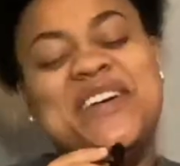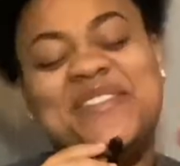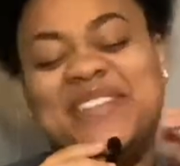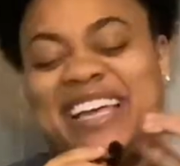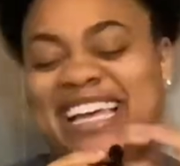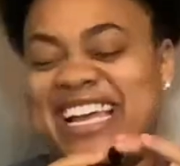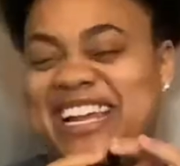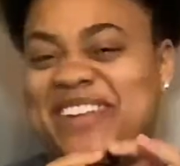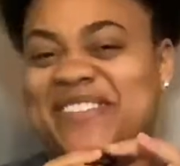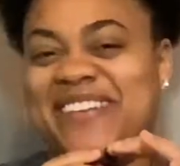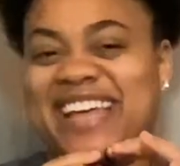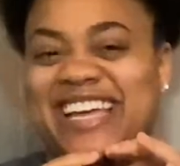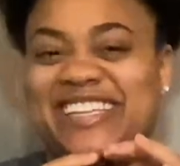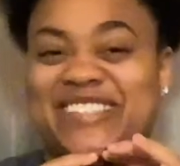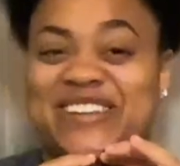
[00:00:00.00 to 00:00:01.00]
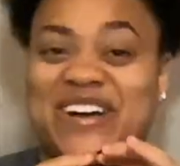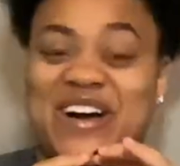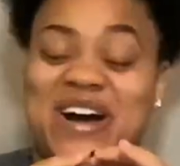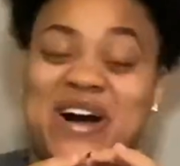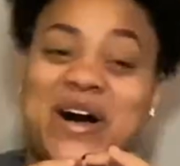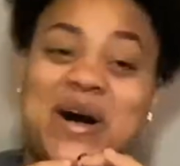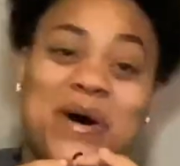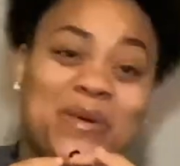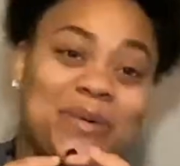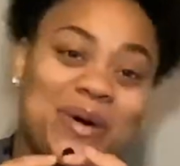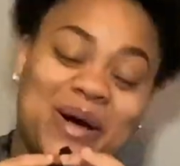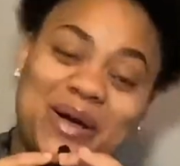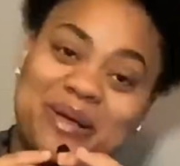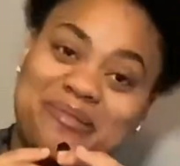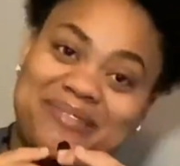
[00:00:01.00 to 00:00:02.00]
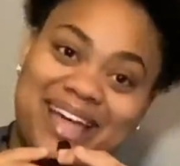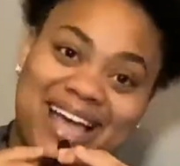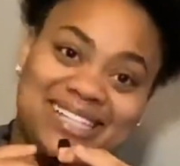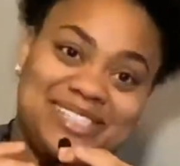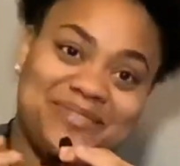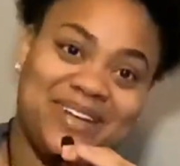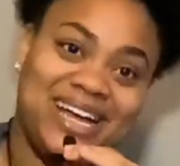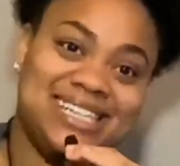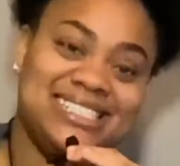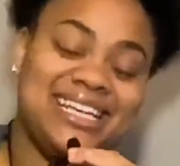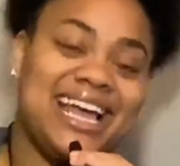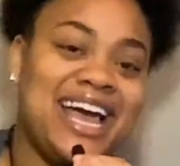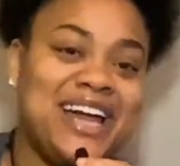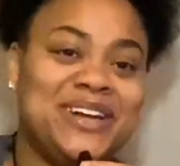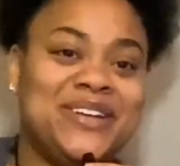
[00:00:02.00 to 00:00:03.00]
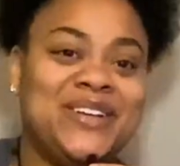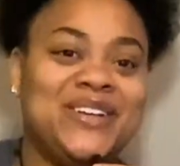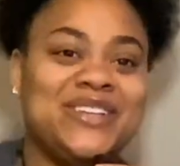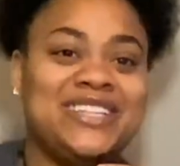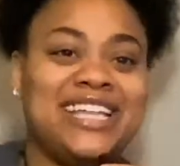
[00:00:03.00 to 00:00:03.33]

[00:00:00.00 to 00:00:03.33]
But anyways, y'all, welcome back to my channel.